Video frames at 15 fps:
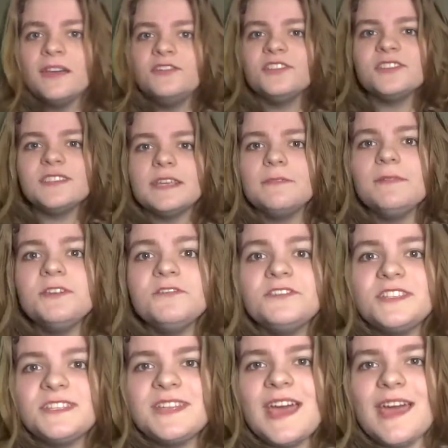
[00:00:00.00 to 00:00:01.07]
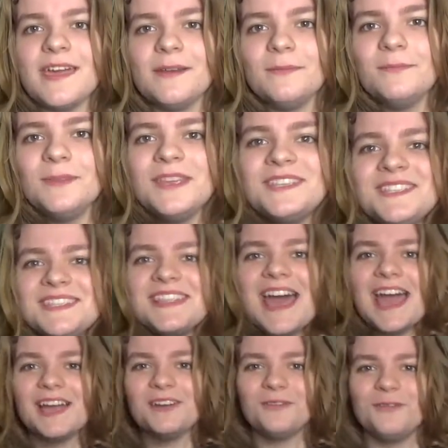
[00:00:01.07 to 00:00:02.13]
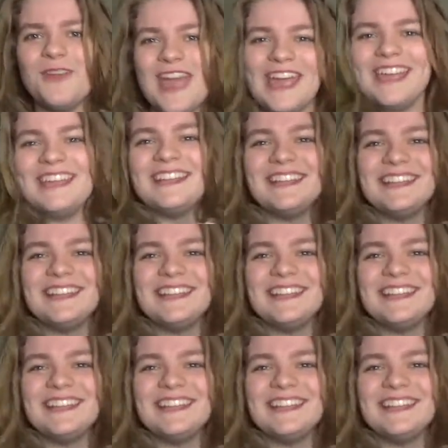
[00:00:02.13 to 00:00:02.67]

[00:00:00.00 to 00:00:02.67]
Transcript: Just like we use today. Isn't that great?